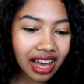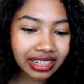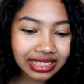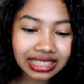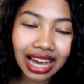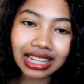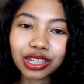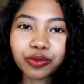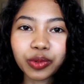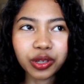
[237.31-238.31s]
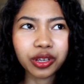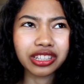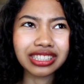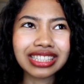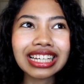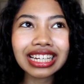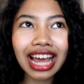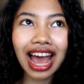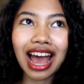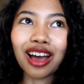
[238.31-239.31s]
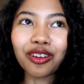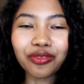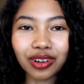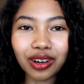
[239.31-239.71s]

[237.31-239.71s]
in Thailand, we didn't have